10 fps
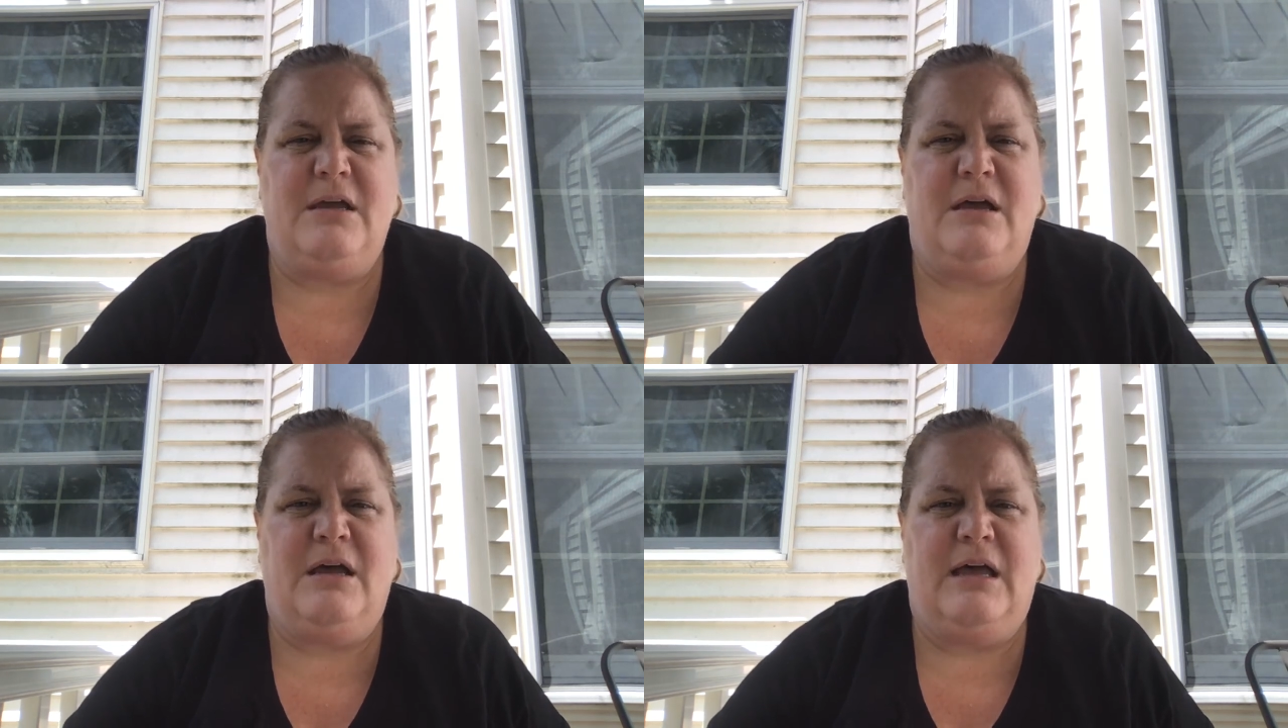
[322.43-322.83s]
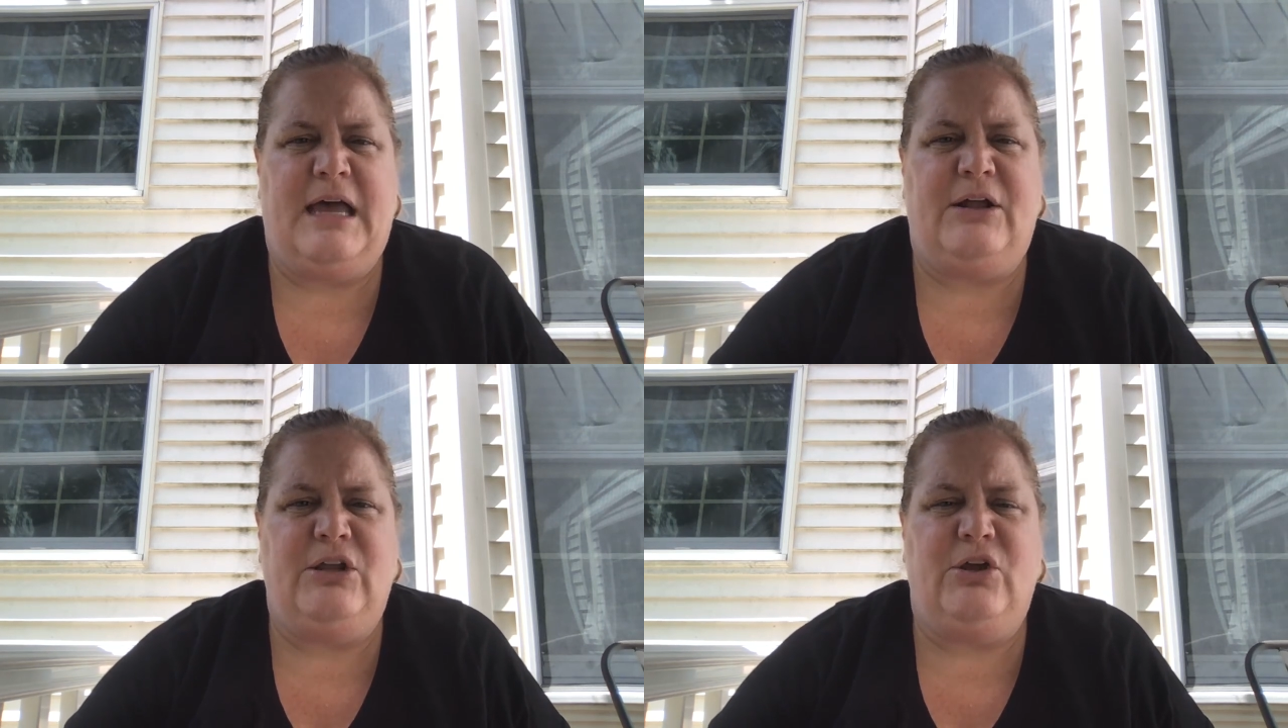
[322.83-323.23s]

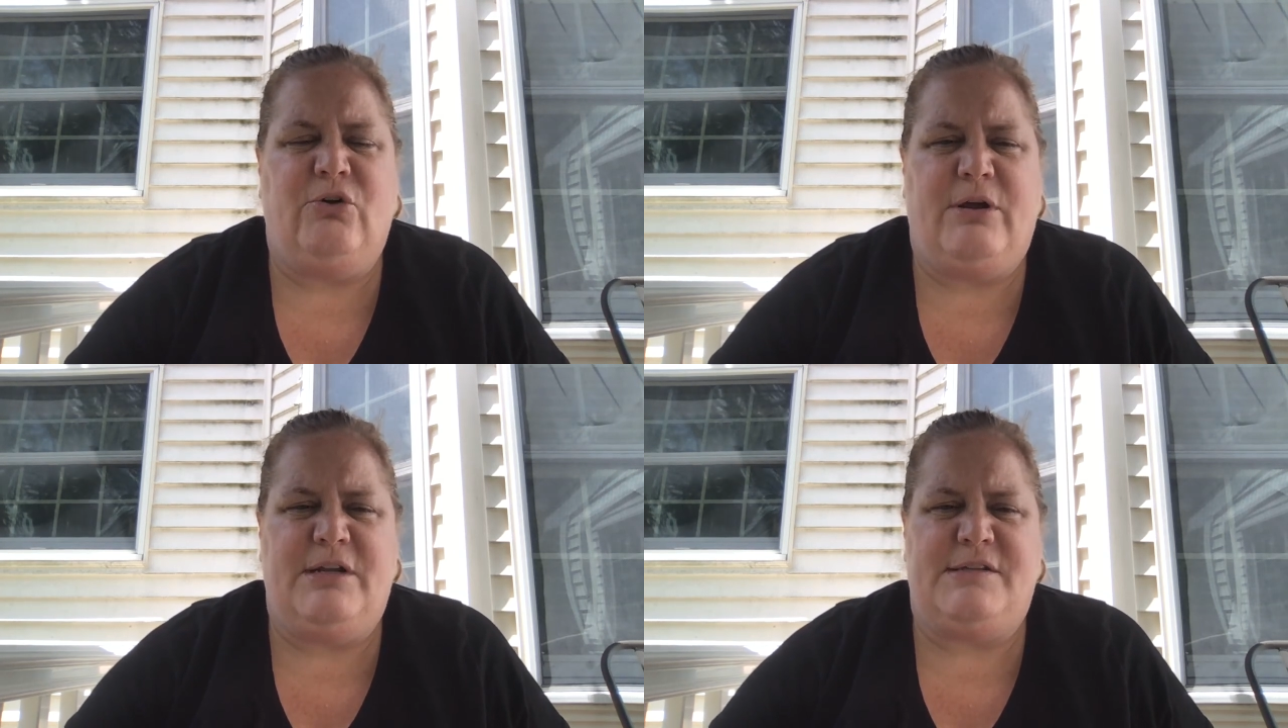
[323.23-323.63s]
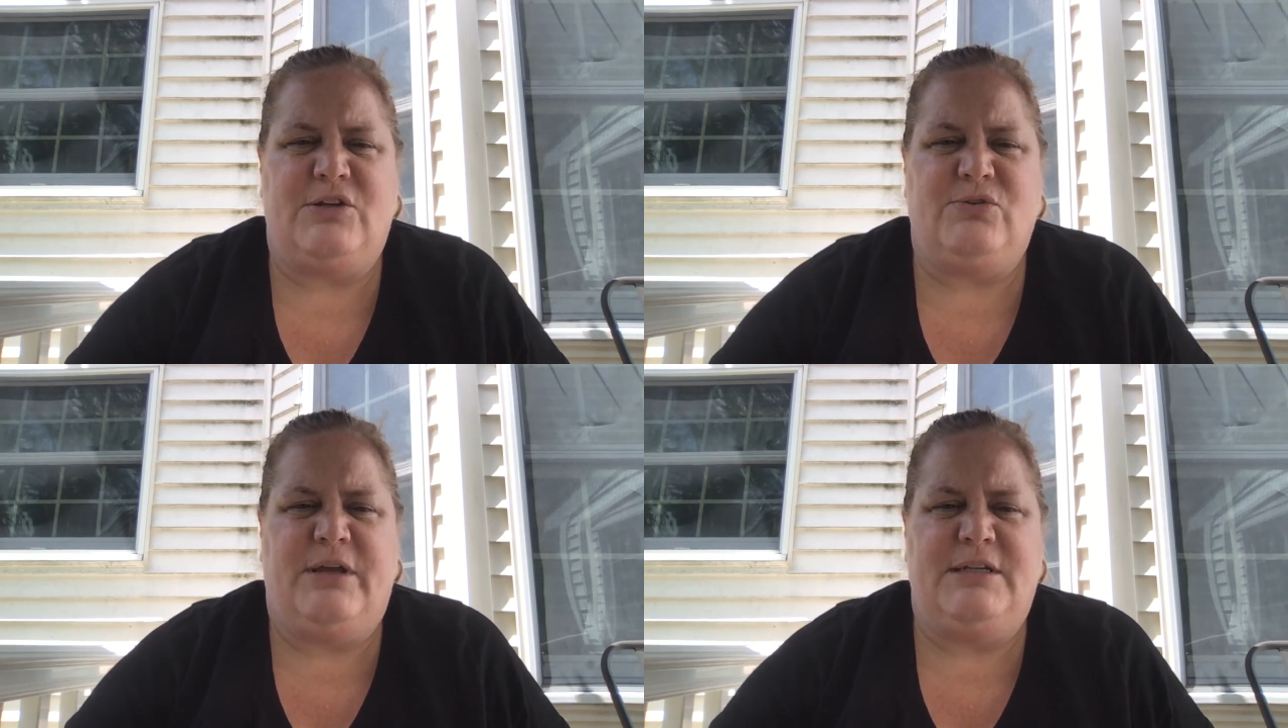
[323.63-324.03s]
how do you create a
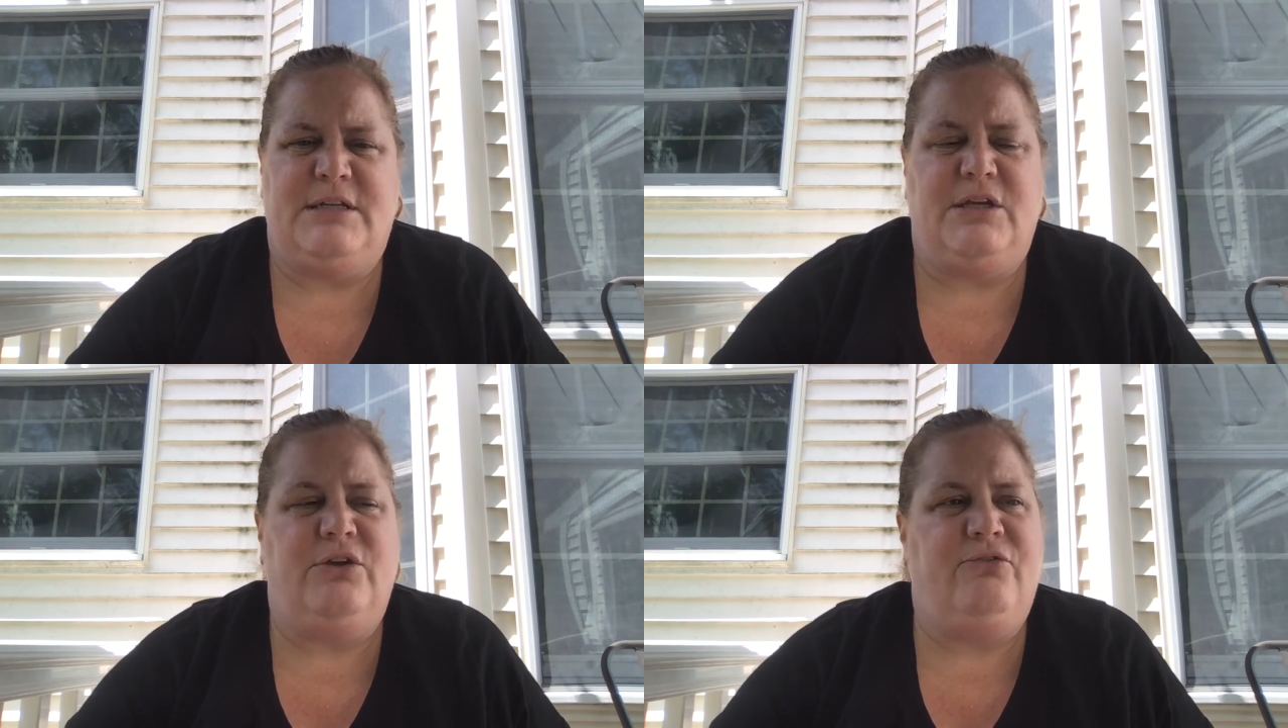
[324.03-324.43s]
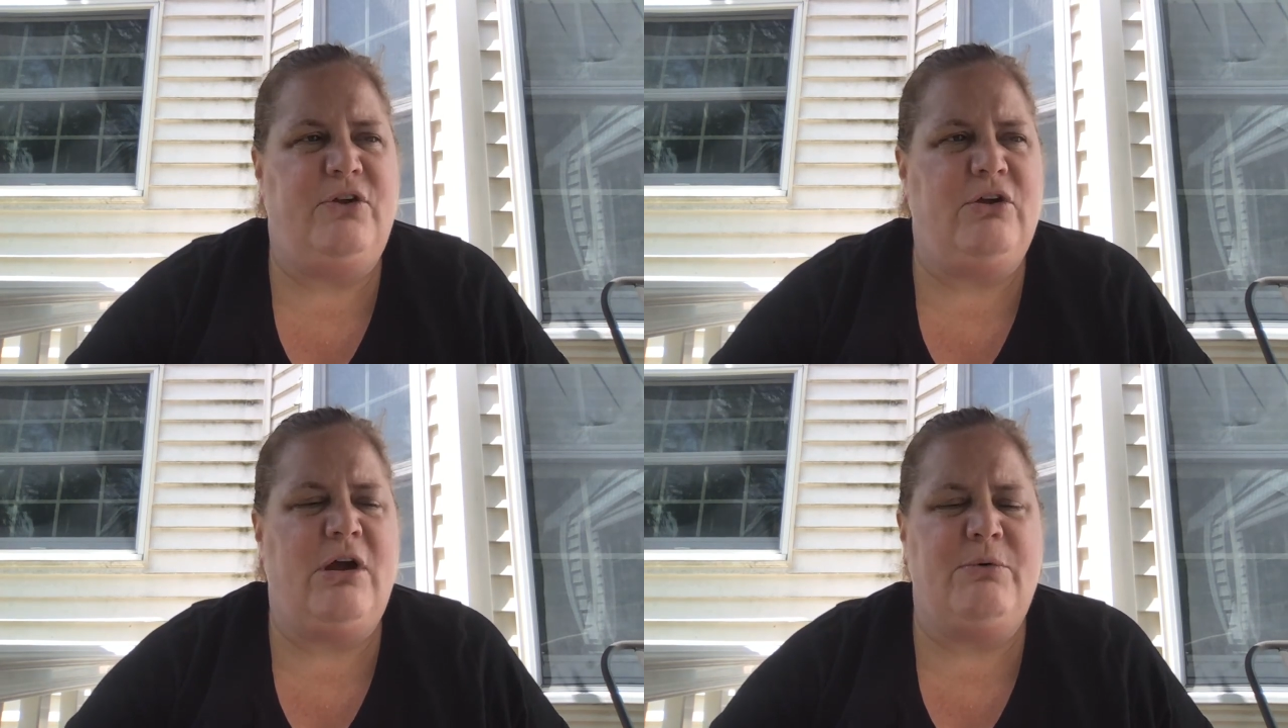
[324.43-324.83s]
central idea? You
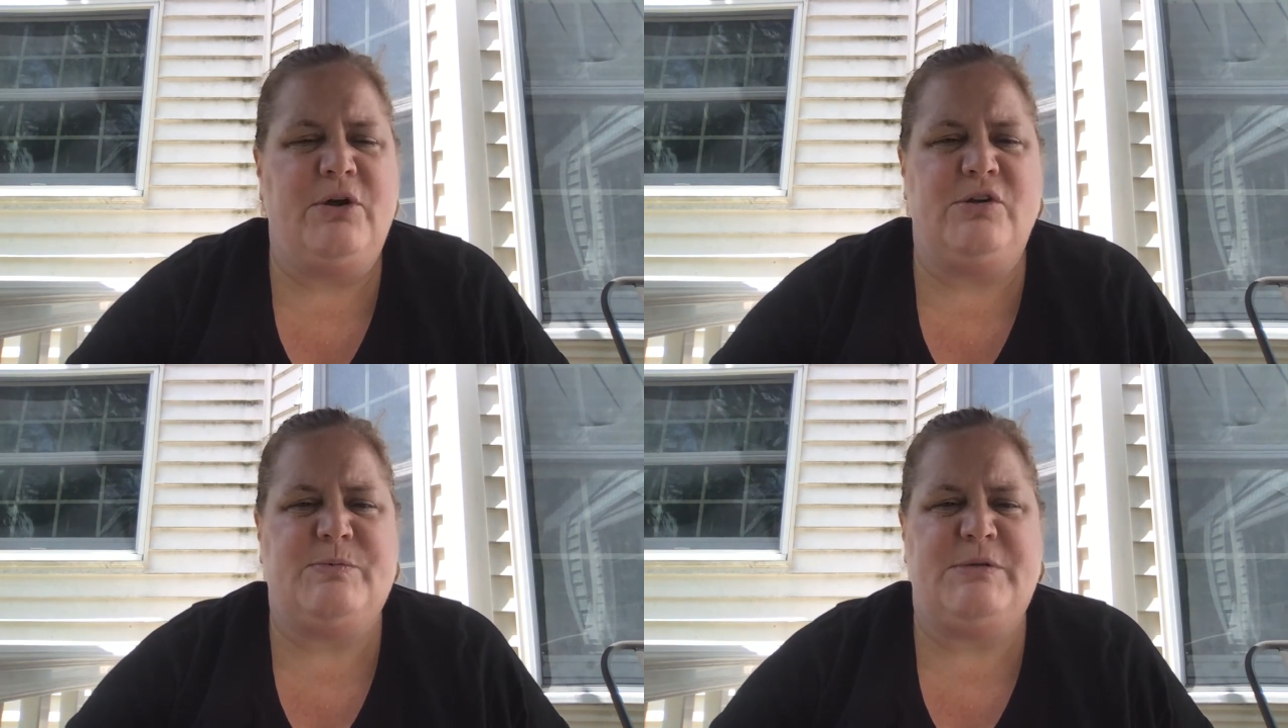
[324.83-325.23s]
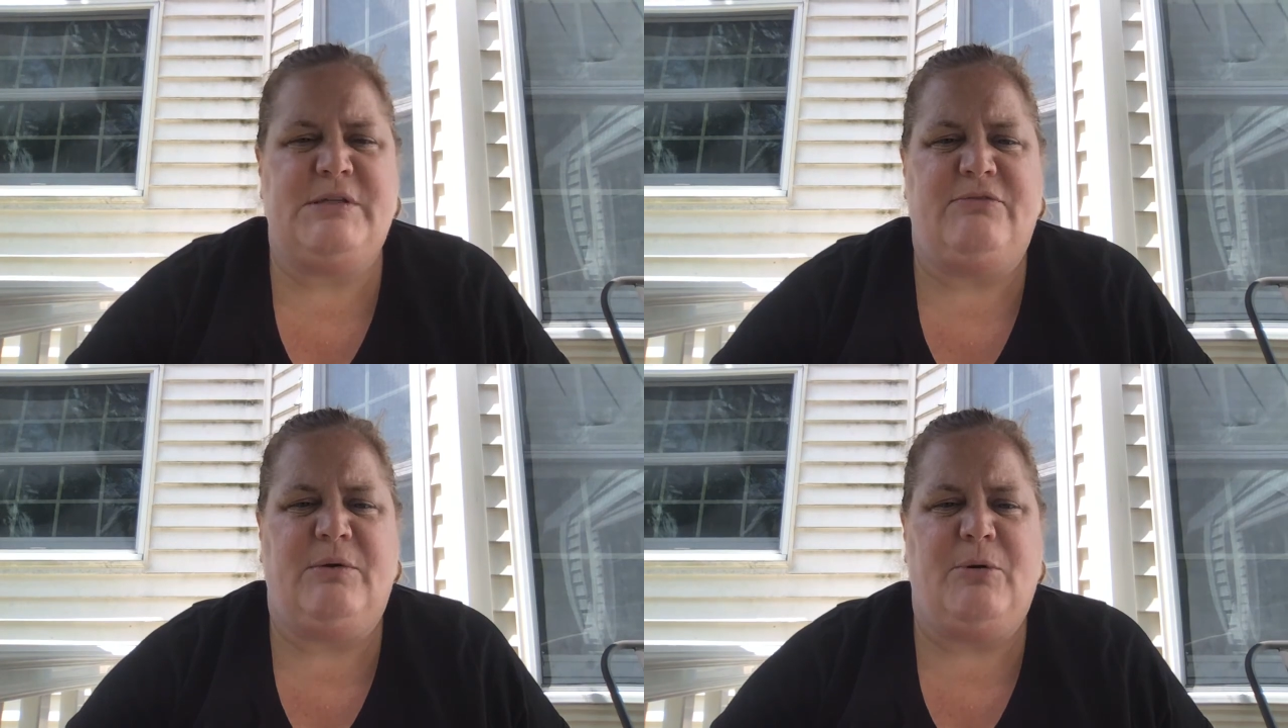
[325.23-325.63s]
figure out what your
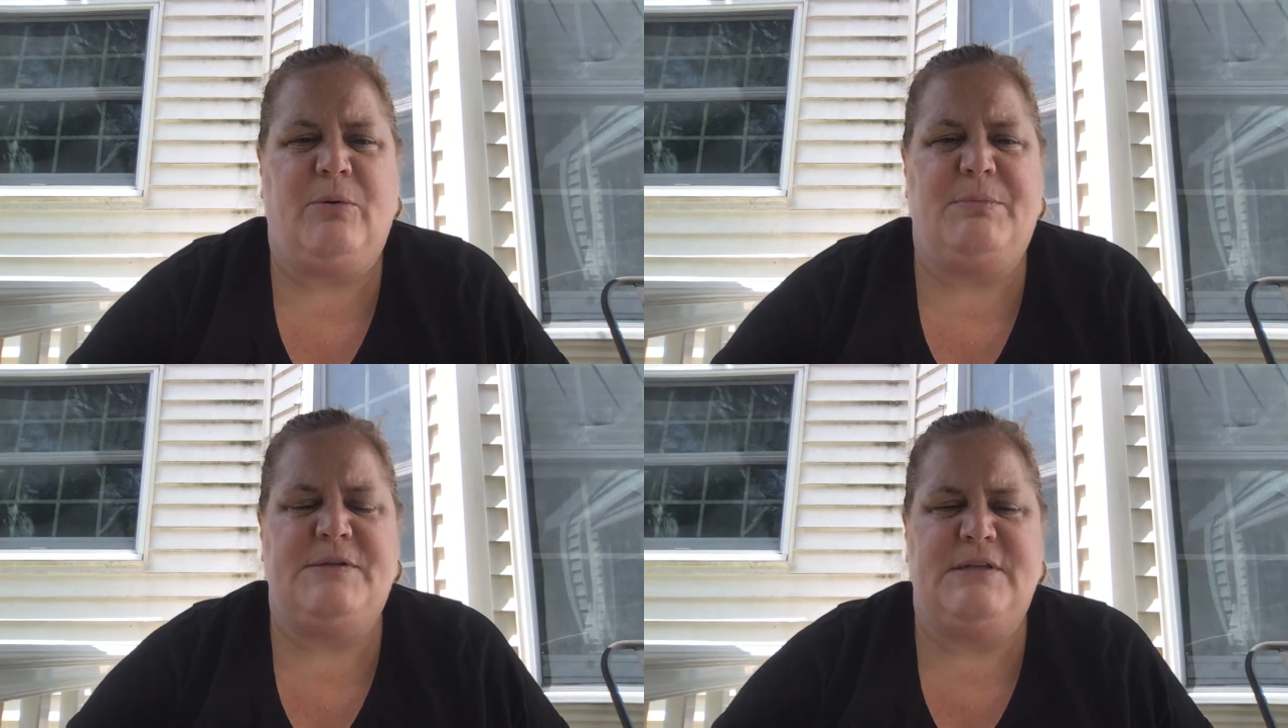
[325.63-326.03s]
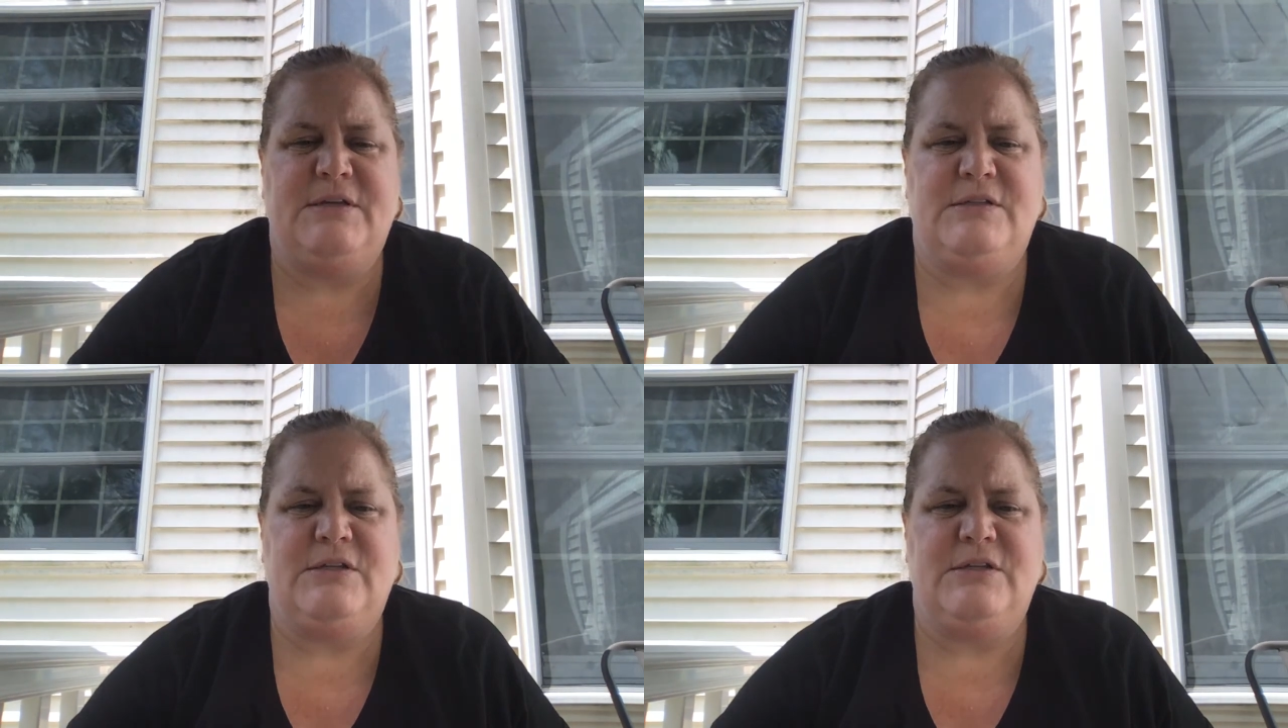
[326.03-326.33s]
specific purpose is,